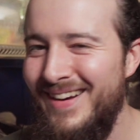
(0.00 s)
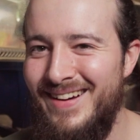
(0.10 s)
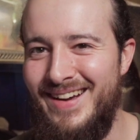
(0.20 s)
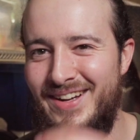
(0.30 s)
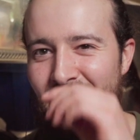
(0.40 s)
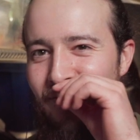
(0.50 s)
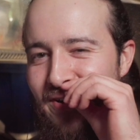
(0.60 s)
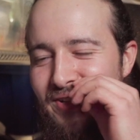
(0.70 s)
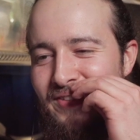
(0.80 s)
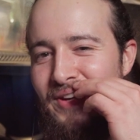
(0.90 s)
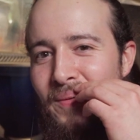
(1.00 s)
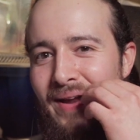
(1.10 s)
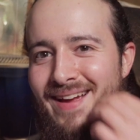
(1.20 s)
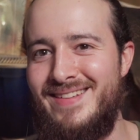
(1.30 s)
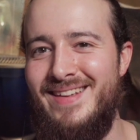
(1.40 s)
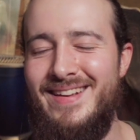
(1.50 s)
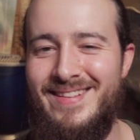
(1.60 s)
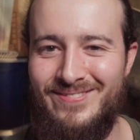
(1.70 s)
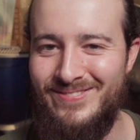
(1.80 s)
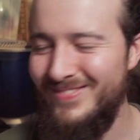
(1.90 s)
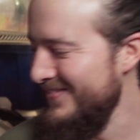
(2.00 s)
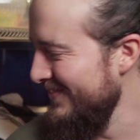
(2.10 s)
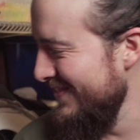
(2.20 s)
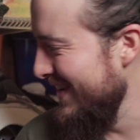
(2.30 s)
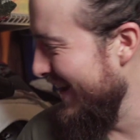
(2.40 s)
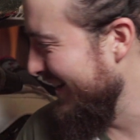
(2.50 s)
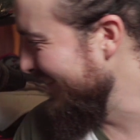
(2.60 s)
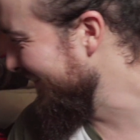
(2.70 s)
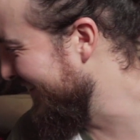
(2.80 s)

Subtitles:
My girlfriend just got what I said in English.